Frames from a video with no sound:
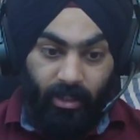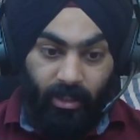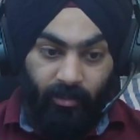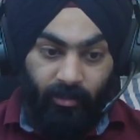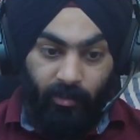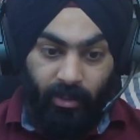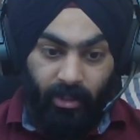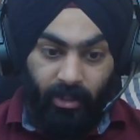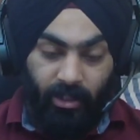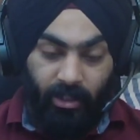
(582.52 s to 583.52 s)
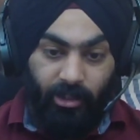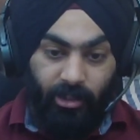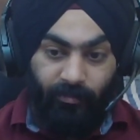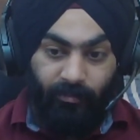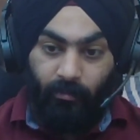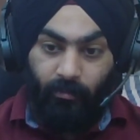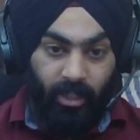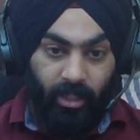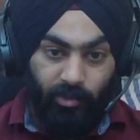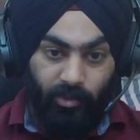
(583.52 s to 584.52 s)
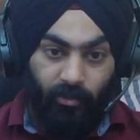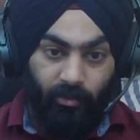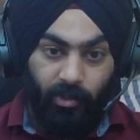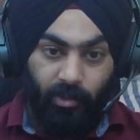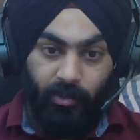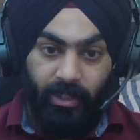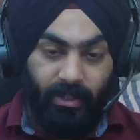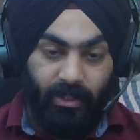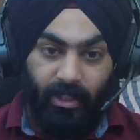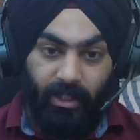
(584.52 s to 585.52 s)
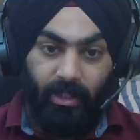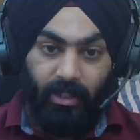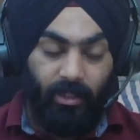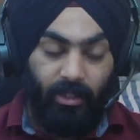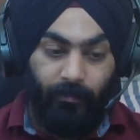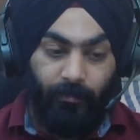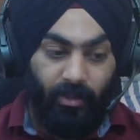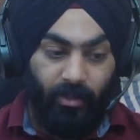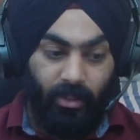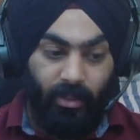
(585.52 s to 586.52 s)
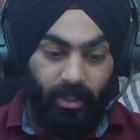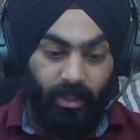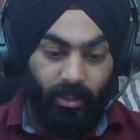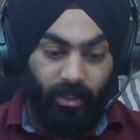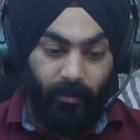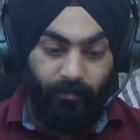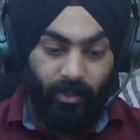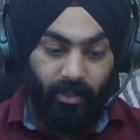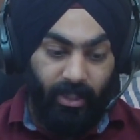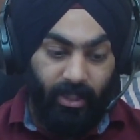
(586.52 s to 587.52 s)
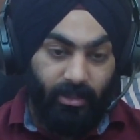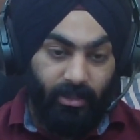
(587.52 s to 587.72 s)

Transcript: give you an internship, from Microsoft to HCL, and there are